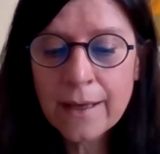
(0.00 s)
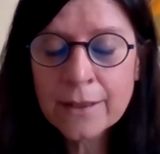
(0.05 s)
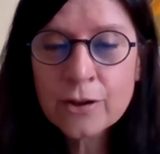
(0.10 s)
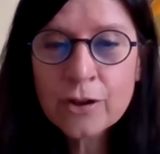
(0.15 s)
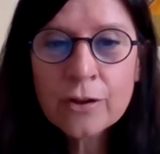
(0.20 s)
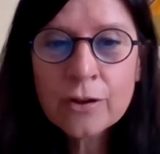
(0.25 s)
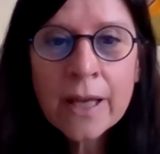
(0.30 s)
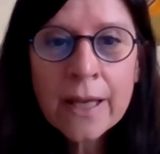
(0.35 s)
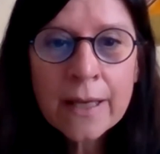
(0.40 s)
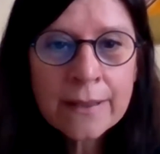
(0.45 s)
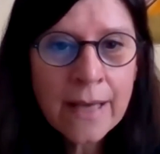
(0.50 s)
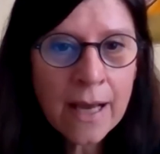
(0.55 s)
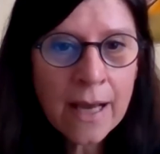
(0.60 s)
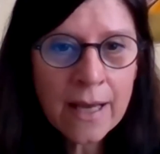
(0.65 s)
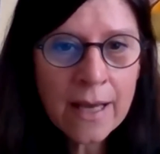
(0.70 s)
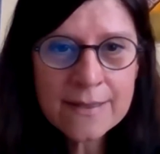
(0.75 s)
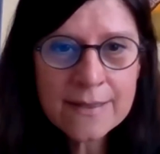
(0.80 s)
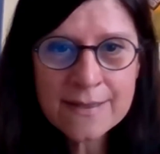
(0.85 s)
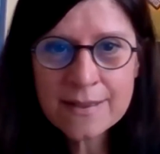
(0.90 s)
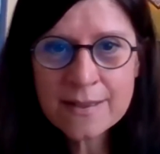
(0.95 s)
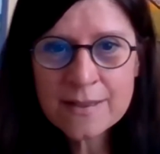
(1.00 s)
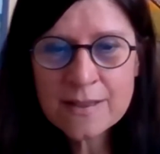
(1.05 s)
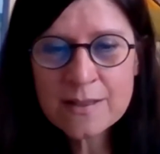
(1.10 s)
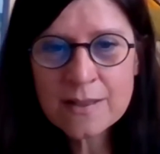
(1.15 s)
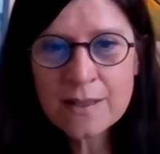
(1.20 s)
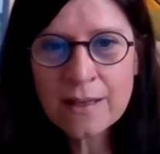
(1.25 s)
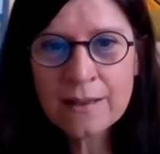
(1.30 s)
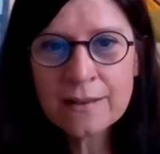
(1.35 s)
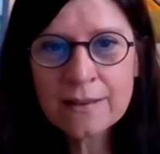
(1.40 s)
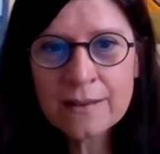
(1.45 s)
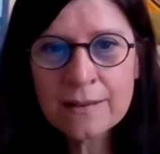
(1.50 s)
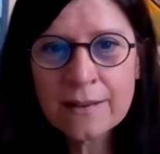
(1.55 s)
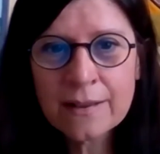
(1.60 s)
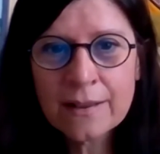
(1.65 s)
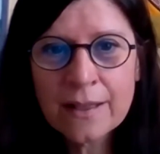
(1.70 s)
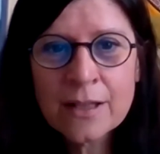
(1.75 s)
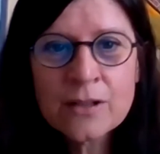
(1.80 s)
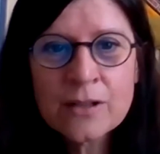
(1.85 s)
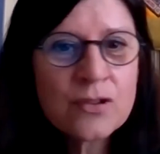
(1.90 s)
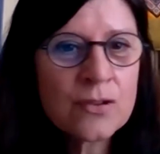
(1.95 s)
Koreeda has this
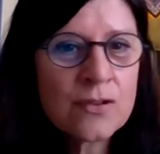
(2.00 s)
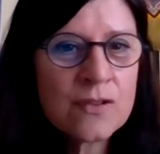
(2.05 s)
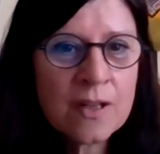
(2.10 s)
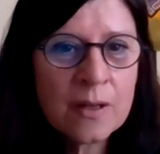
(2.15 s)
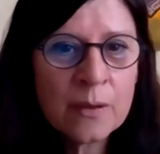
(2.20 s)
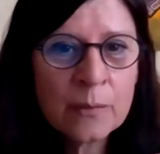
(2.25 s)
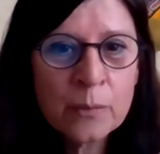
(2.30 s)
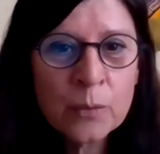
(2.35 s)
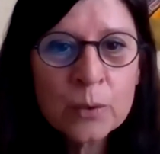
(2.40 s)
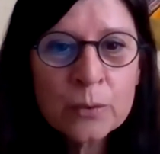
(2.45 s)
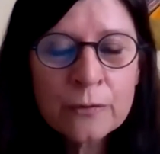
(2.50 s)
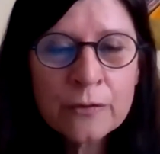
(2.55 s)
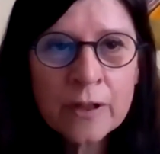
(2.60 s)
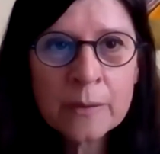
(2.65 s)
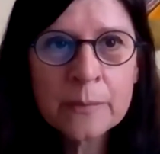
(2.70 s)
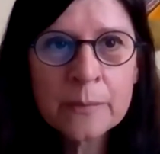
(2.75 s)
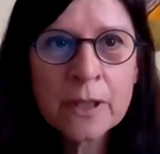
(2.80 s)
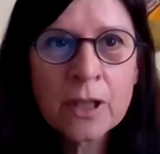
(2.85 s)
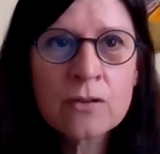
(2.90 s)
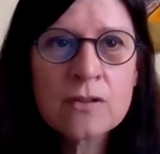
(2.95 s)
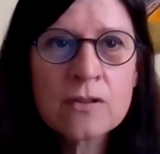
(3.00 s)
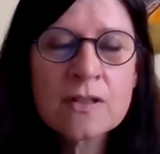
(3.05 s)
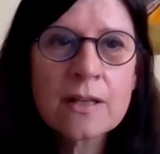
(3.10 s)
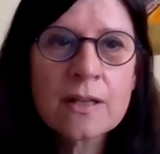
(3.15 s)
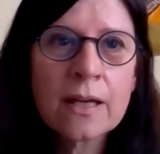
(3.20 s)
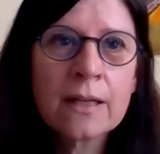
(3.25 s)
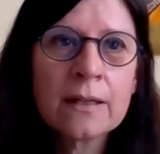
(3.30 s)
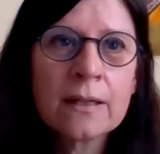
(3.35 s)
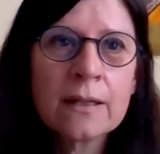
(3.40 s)
interesting movement because